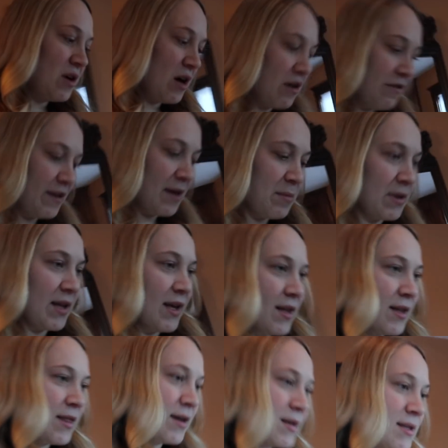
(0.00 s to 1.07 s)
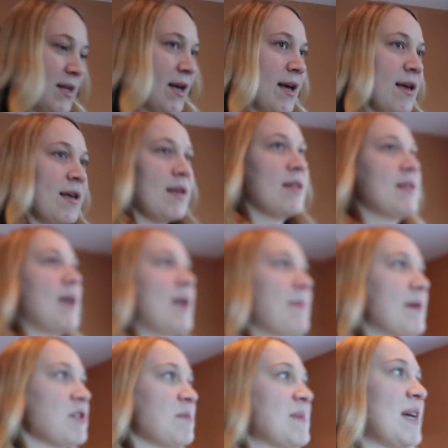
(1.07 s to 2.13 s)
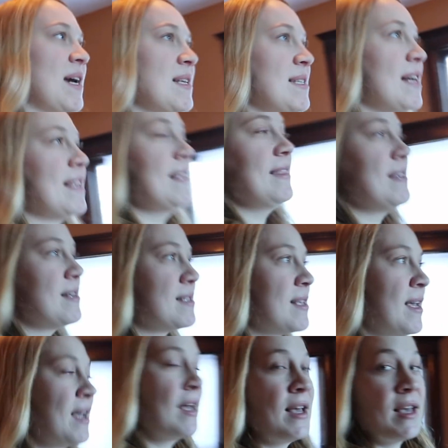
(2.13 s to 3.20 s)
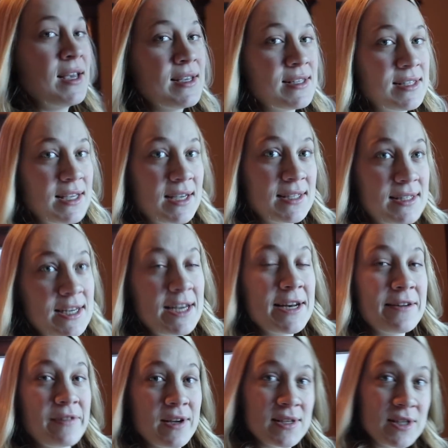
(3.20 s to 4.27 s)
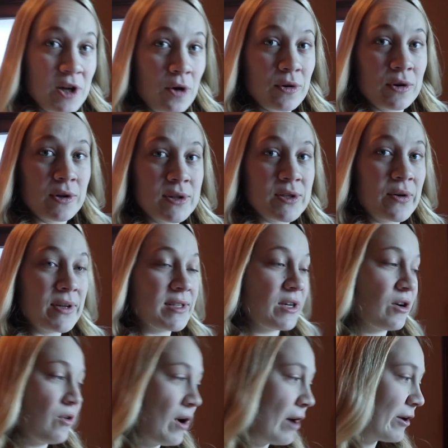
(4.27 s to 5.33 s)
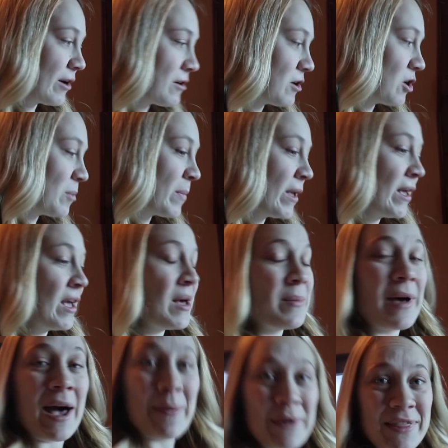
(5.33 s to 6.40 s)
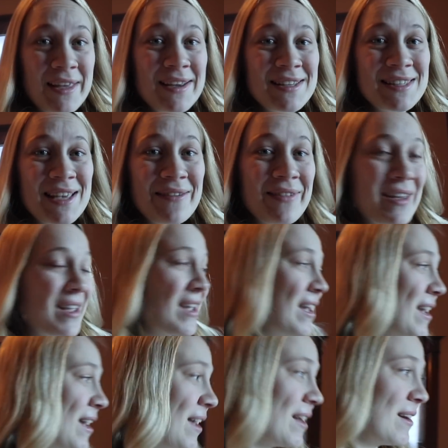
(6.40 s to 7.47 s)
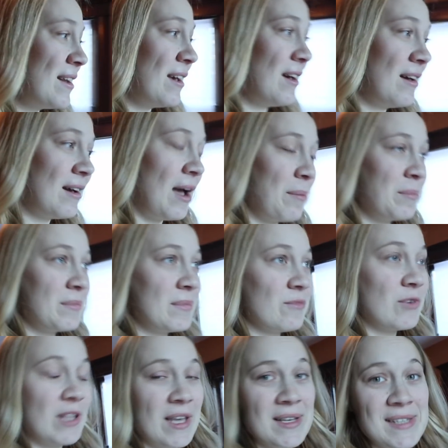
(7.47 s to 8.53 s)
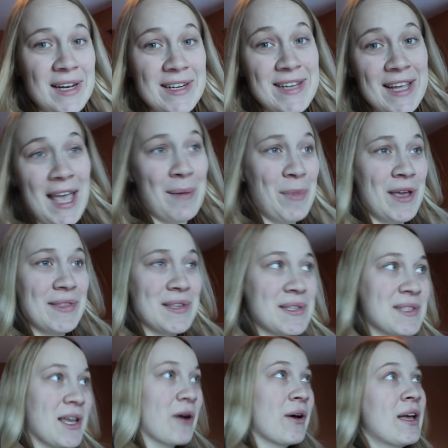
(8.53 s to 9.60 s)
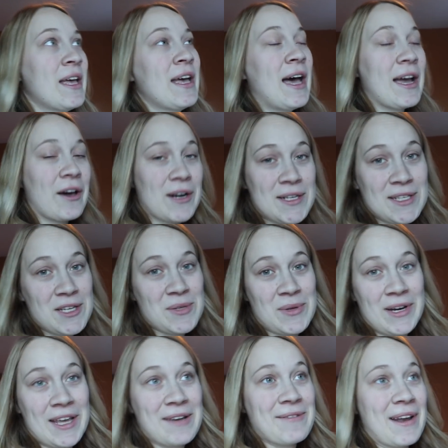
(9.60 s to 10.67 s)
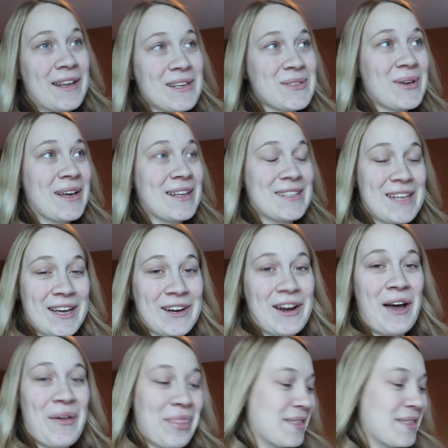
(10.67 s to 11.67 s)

our family. There's like 8 bedrooms, like I said. I think there's 16 of us total, so it's a crowded group, but happy Thanksgiving, and I'm really excited to take Emma in the snow. I honestly just want to get ready so I can take her out